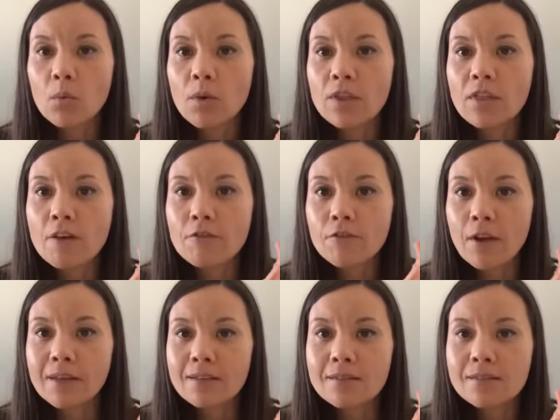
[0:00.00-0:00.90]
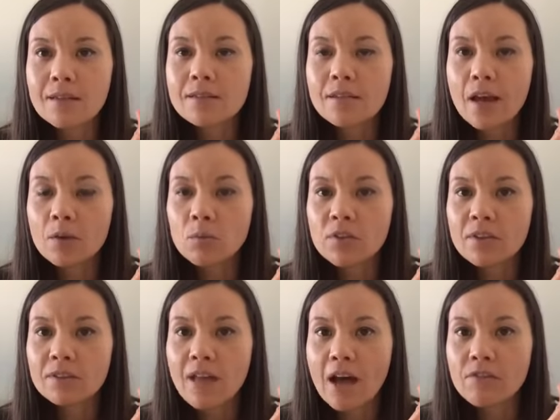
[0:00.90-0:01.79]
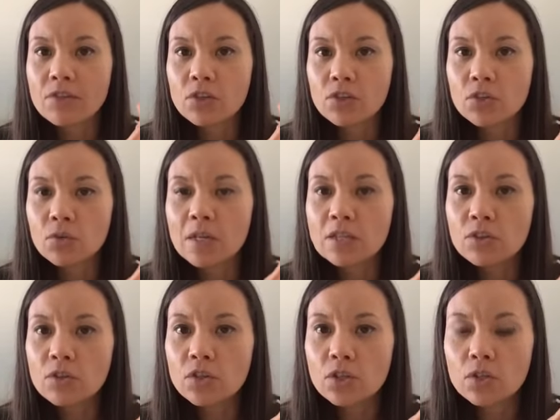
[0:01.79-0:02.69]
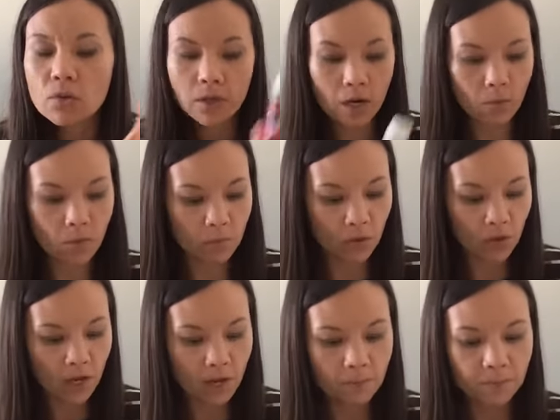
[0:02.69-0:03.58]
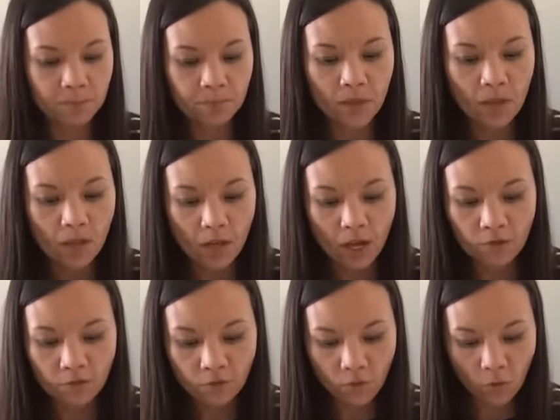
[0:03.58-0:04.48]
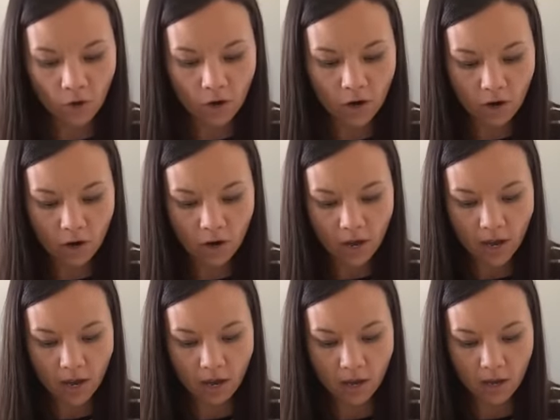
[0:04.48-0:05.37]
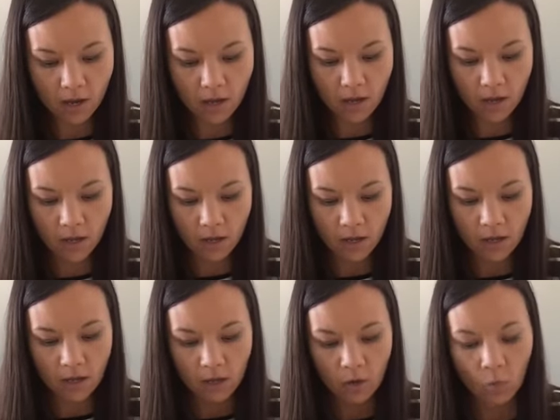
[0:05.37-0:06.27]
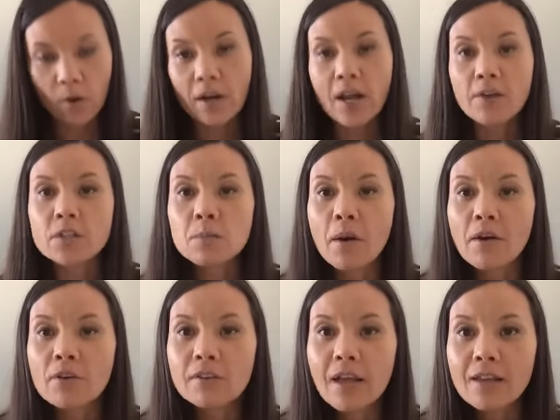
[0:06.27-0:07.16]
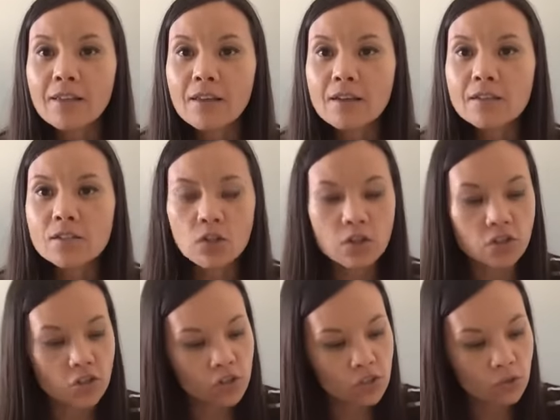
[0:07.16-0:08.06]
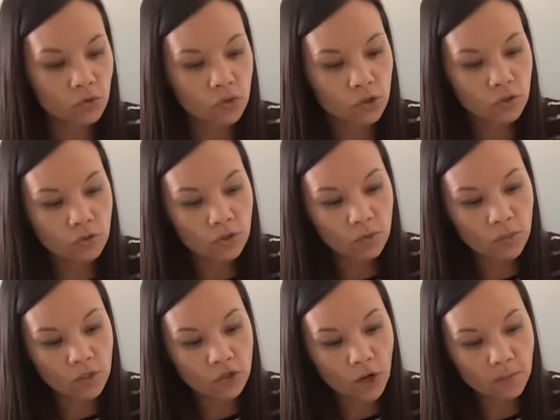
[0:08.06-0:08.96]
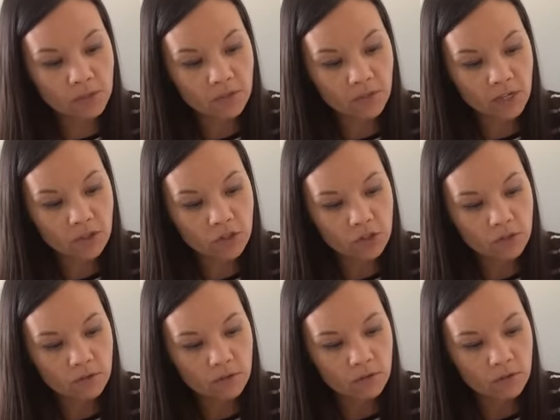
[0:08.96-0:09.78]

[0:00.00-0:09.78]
with a frankincense and with the lavender. So these are the two that I would put in. And for a 1 ounce bottle like this, you can just do 2 to 3 drops of each.